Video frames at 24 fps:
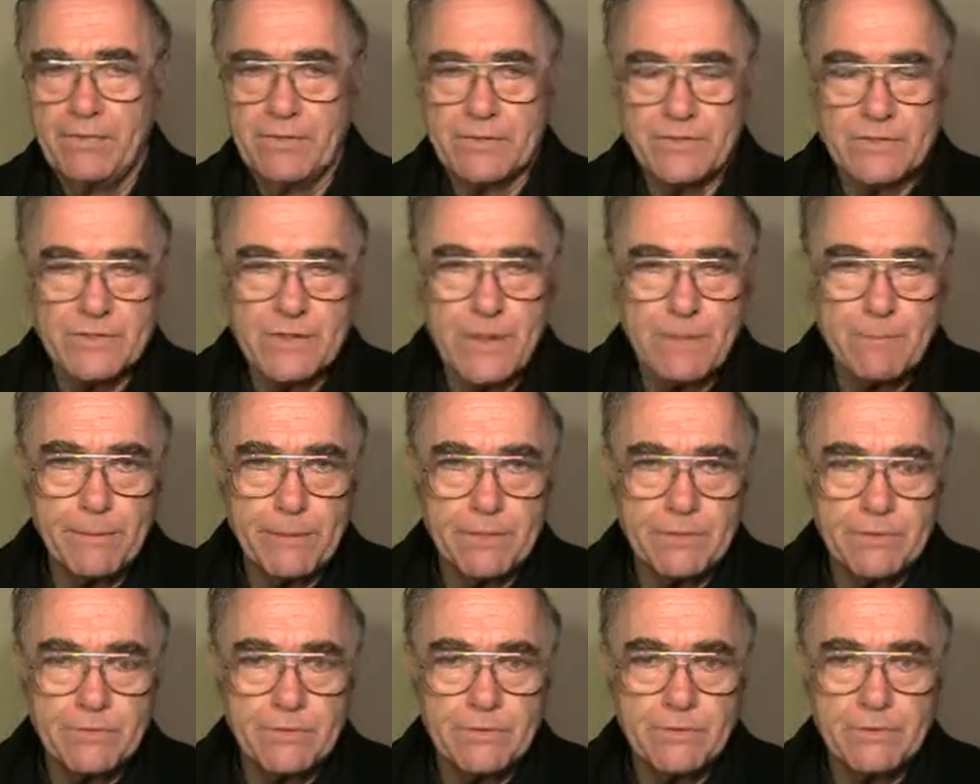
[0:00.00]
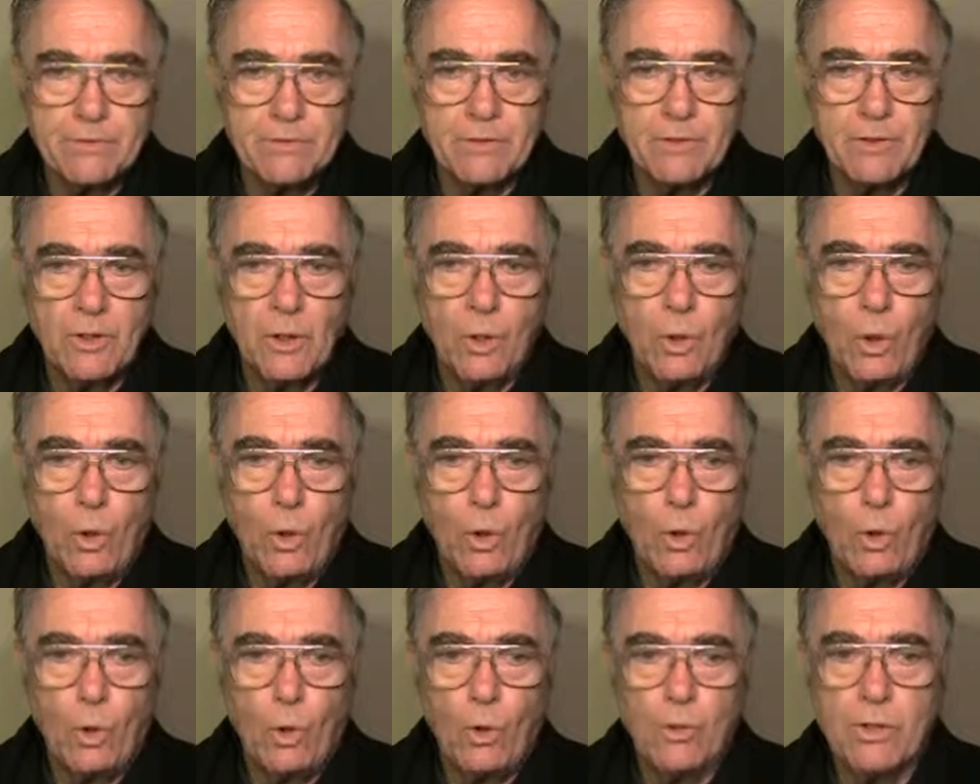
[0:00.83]
The serpent,
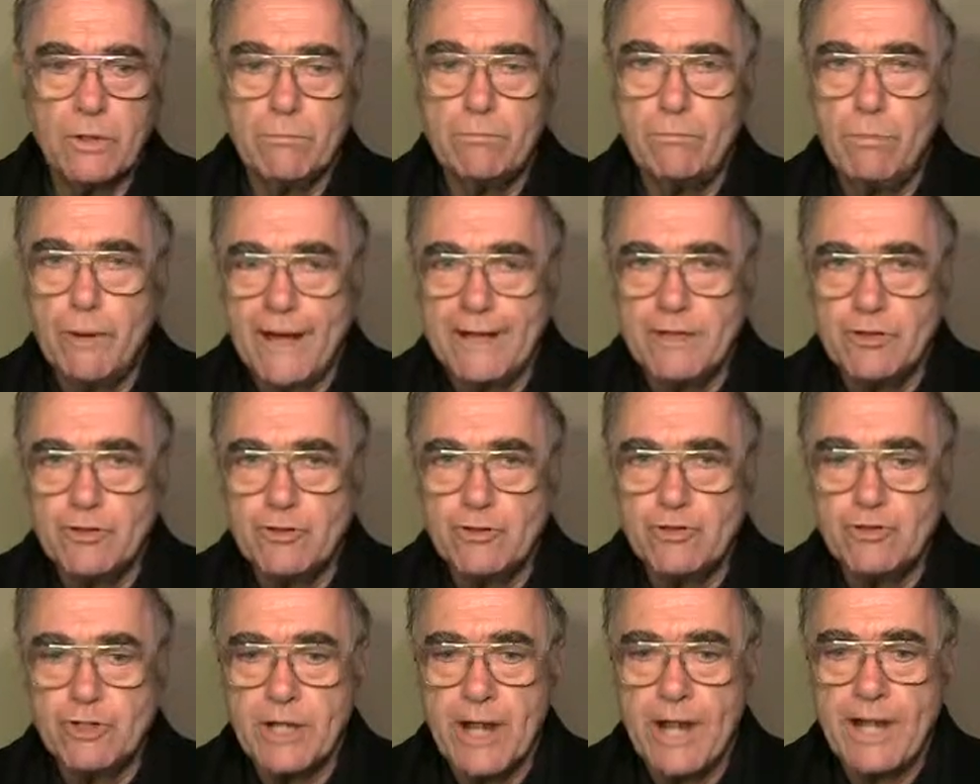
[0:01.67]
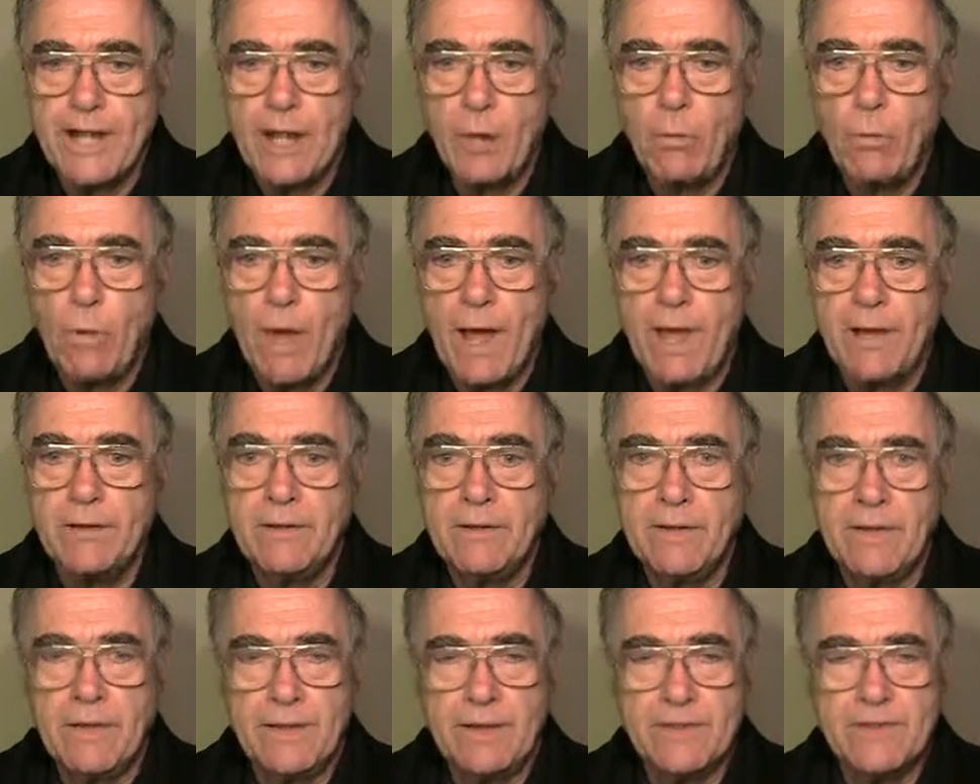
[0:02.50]
or the bright and shining
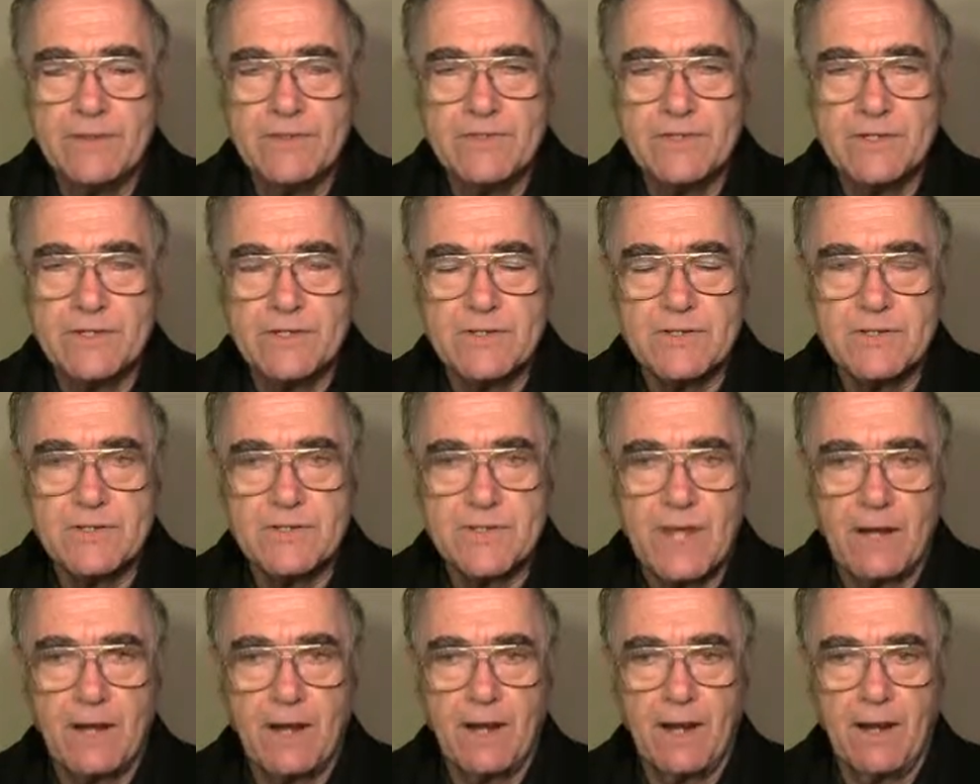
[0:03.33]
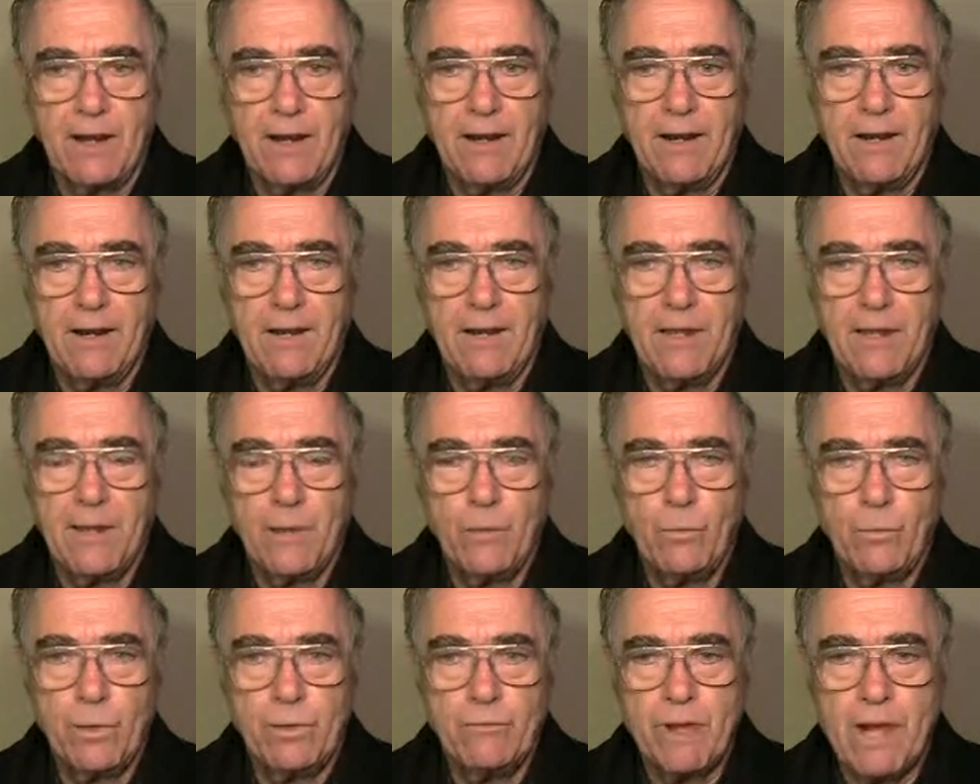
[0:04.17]
one, is subtle,
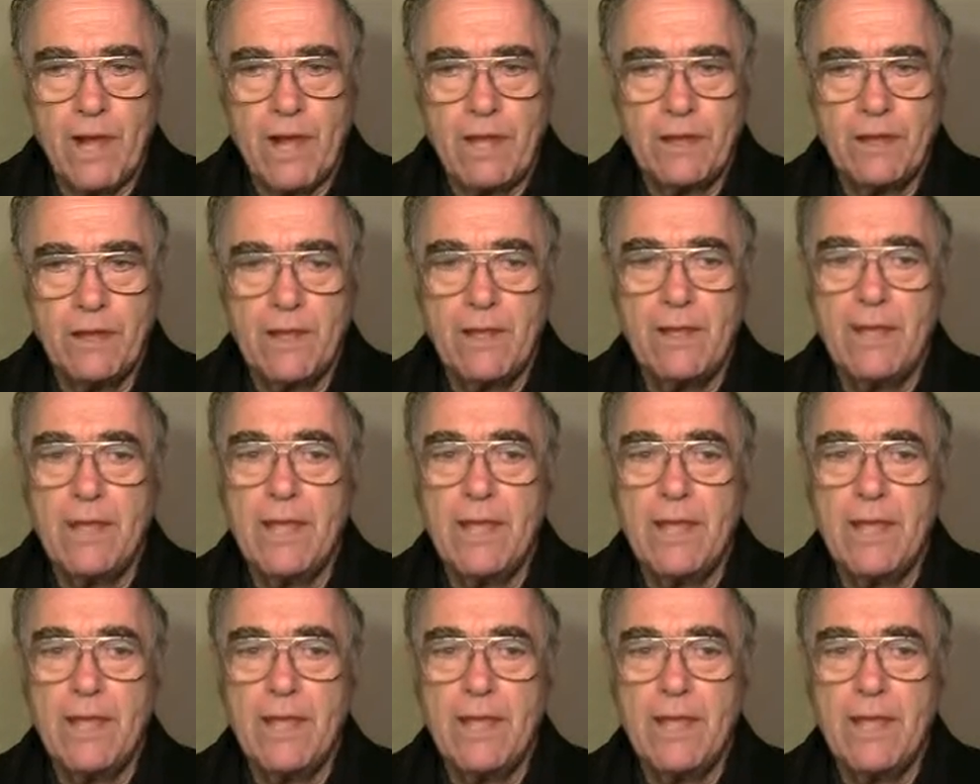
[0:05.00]
we read.